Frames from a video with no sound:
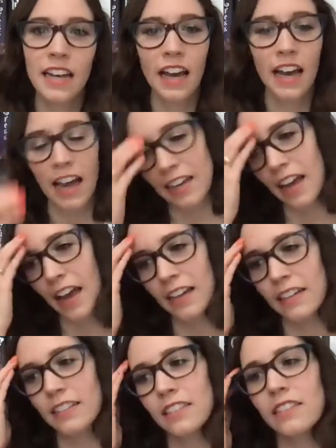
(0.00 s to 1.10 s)

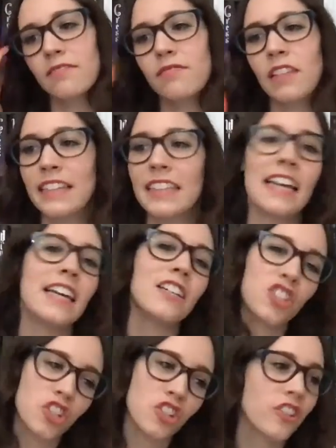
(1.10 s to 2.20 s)
I like the
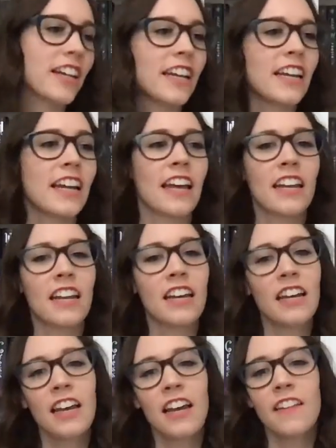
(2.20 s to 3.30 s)
history and
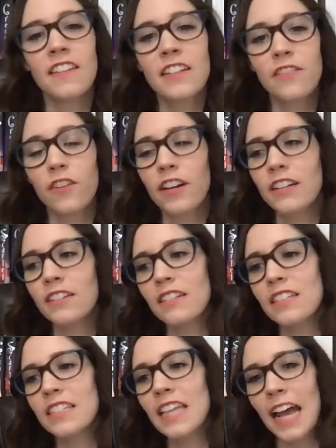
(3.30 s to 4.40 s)
the different
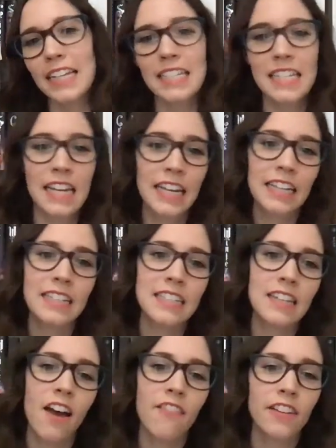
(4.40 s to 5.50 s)
sightseeing and
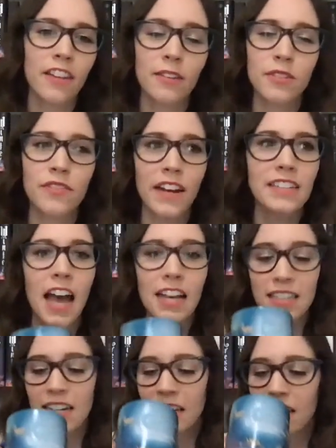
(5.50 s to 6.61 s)
stuff. I thought that was fantastic.